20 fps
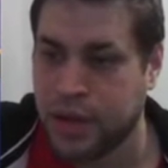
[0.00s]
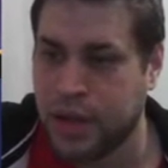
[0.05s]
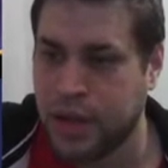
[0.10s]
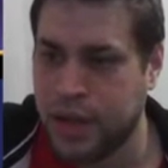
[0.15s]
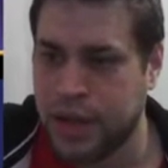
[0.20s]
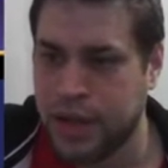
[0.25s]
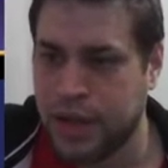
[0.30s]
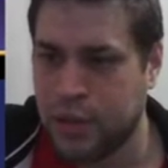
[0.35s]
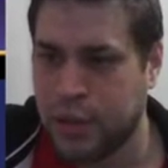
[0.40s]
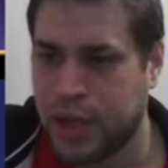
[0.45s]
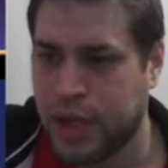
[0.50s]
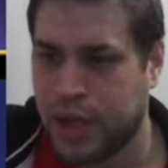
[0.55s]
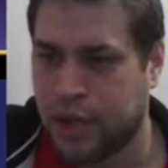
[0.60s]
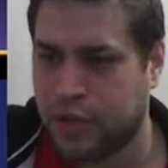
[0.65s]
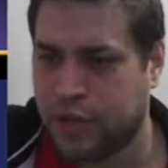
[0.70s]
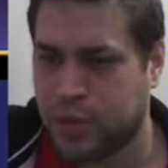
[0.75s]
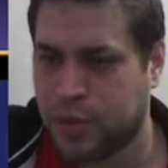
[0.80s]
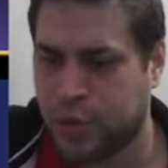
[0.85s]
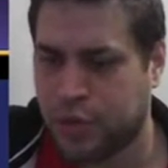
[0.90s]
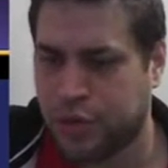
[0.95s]
And then we
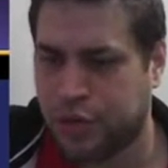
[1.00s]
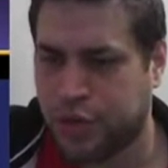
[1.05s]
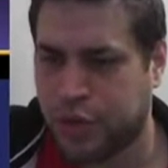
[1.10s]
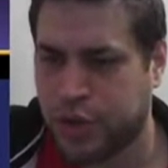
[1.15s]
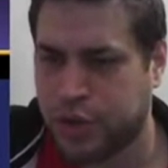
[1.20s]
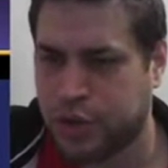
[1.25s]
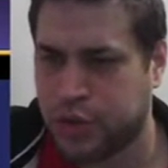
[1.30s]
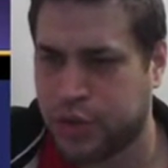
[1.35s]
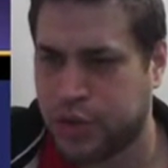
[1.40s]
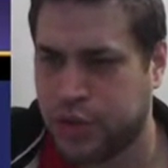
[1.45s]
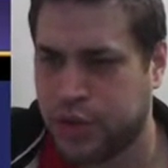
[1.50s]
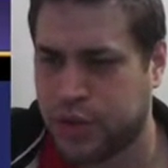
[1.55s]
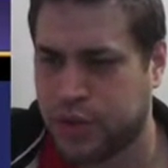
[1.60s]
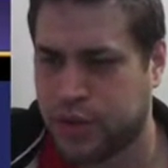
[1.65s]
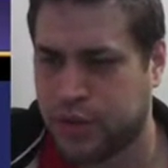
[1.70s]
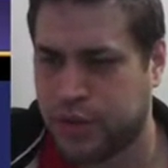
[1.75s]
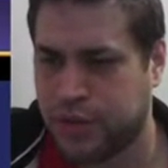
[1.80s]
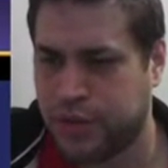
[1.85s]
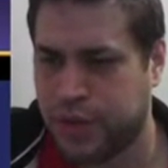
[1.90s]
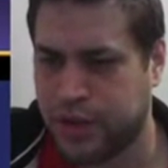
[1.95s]
have our more fossils.
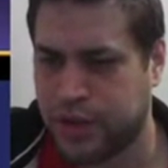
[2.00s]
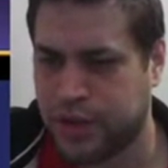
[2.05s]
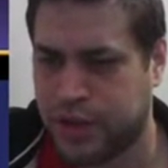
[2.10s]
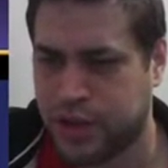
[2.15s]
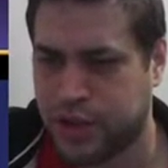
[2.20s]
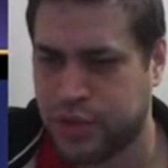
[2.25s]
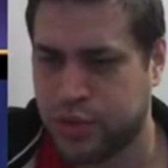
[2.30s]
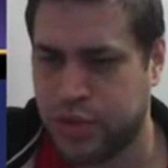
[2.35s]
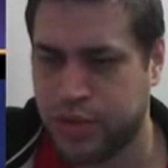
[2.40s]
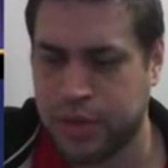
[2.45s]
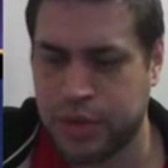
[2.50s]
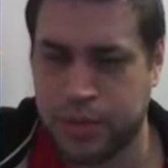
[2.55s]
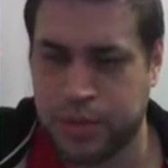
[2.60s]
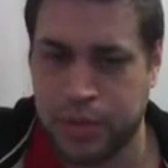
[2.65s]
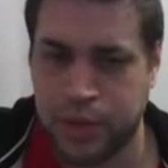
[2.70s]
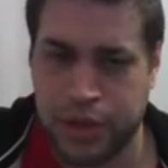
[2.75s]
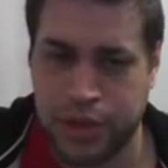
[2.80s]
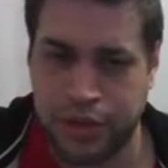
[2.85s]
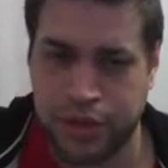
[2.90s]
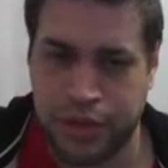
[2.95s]
These things are to limit
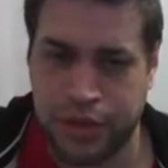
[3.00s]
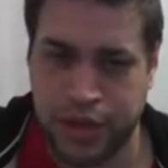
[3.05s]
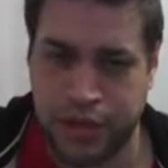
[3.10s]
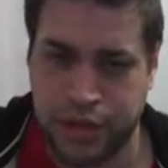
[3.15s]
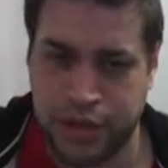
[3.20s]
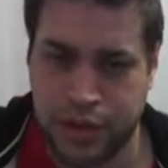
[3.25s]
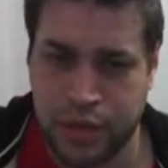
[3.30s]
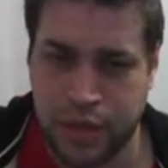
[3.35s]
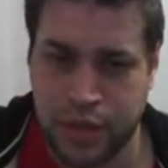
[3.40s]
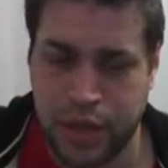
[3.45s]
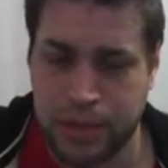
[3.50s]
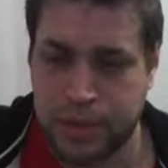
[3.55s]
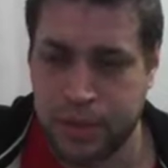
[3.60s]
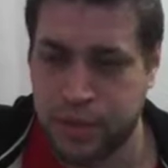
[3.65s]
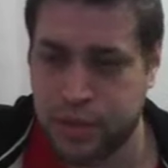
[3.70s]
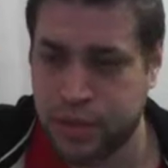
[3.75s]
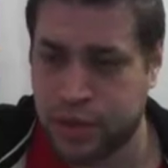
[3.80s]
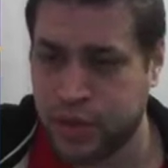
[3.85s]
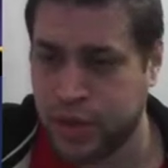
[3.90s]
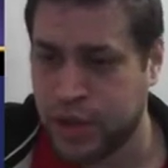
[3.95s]
break the 5-star
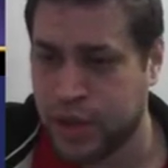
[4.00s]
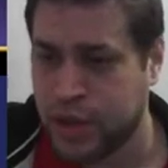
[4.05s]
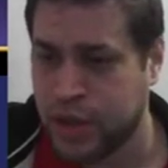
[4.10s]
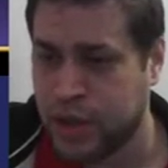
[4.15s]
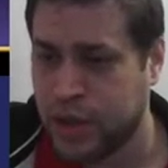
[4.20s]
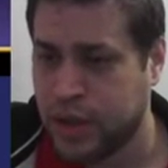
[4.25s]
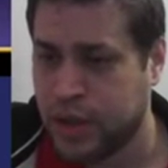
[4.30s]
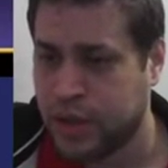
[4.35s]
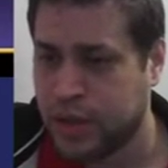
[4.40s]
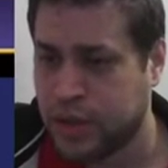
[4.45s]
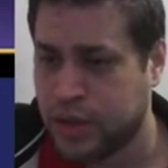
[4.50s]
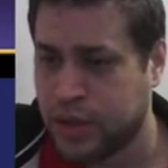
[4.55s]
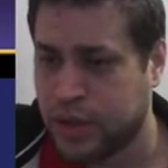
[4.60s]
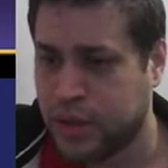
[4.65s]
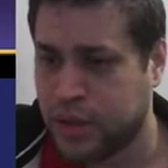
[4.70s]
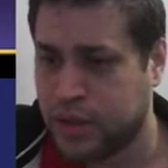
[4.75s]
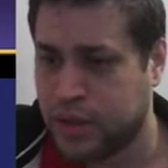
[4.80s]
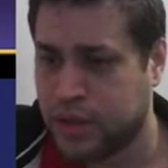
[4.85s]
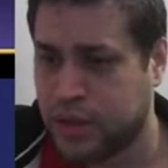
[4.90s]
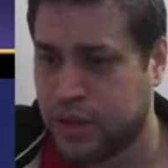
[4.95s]
weapons.
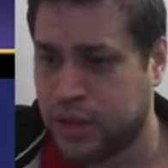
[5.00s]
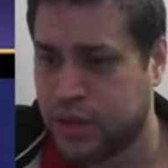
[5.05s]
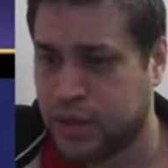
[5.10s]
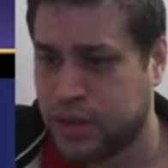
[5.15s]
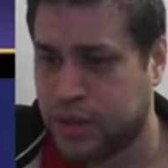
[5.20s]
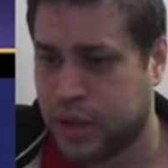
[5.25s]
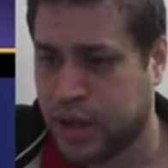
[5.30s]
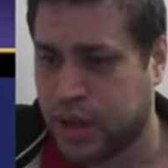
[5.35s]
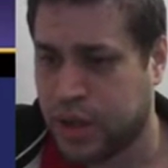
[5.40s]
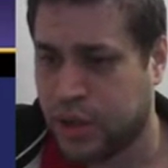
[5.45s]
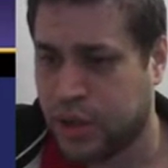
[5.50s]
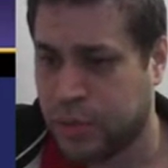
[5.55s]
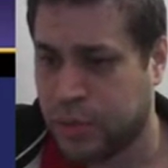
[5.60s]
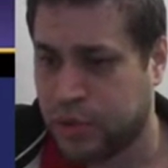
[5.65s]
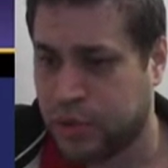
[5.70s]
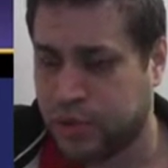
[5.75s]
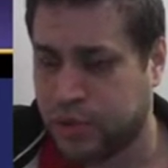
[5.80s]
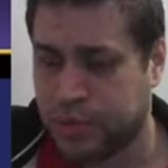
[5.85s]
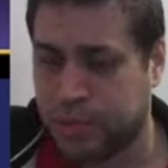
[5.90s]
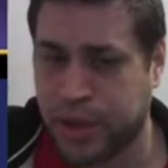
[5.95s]
This 6-star Orb
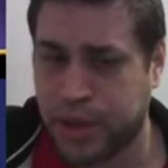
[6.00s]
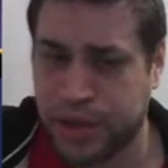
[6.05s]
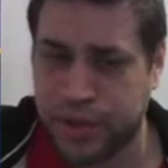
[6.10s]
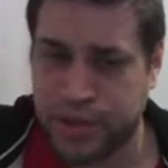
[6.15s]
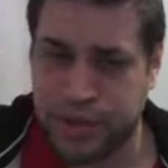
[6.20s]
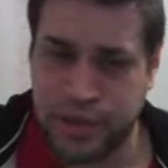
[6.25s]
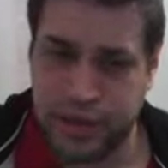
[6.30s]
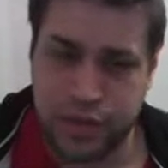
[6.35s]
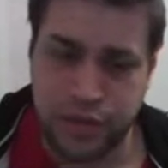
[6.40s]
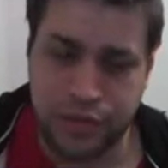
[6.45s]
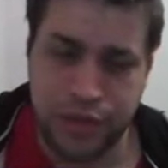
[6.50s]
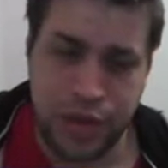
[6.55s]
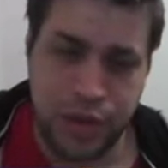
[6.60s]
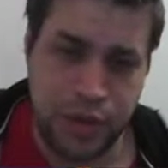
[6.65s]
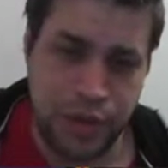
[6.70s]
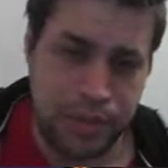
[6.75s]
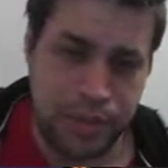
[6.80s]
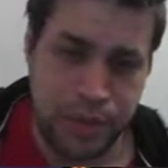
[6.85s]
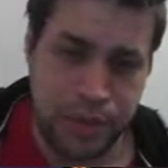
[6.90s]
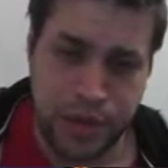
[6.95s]
of Sparks, it's
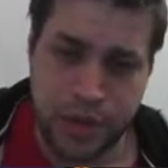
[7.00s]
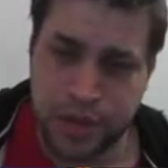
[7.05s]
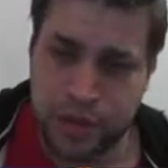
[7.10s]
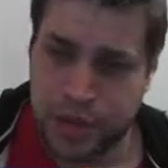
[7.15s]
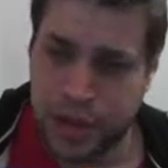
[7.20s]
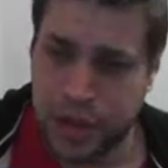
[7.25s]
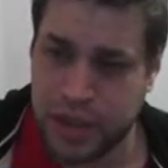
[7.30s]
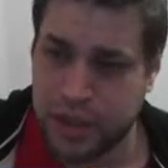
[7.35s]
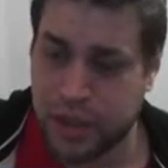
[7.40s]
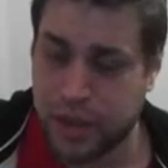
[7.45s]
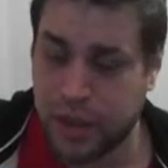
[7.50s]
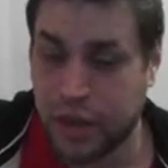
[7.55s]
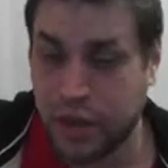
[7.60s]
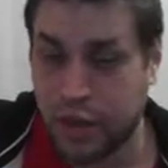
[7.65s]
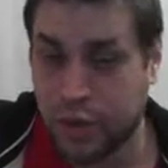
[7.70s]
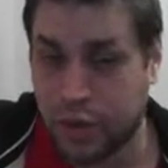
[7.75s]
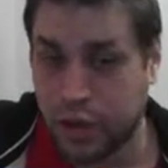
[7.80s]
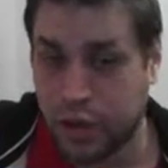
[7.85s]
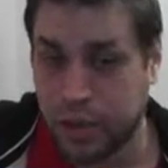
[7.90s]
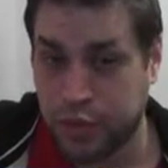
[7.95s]
very important to get
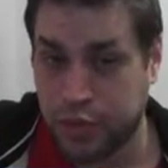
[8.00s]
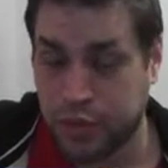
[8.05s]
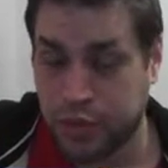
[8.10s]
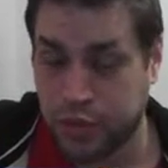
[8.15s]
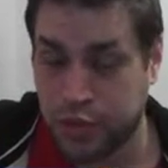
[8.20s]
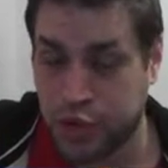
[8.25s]
all orbs from